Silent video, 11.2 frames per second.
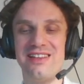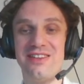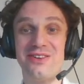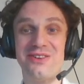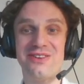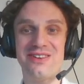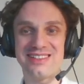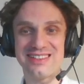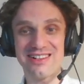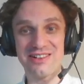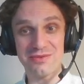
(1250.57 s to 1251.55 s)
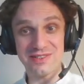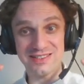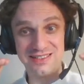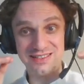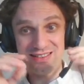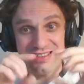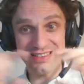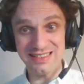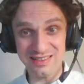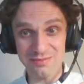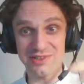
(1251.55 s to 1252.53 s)
You start with the
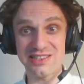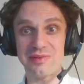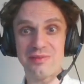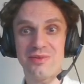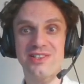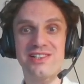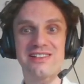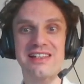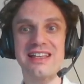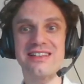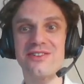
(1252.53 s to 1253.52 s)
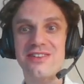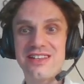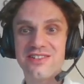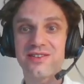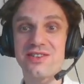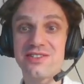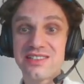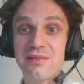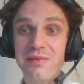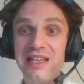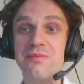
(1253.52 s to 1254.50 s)
easiest possible model, and you introduce
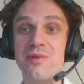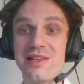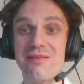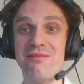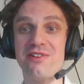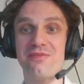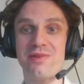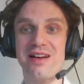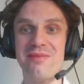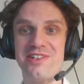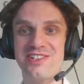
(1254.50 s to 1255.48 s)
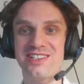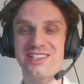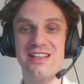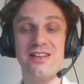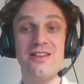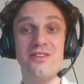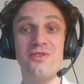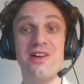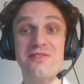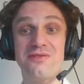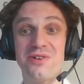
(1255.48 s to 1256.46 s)
the minimum number of parameters to
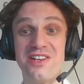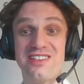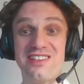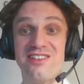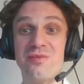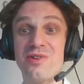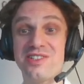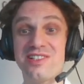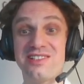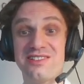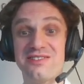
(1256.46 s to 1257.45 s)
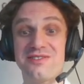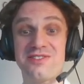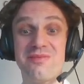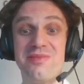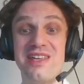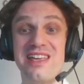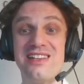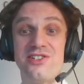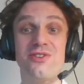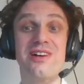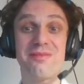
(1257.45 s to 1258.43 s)
avoid your model from being
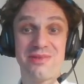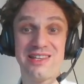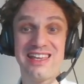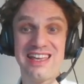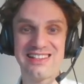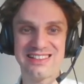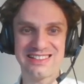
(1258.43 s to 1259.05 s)
too complicated,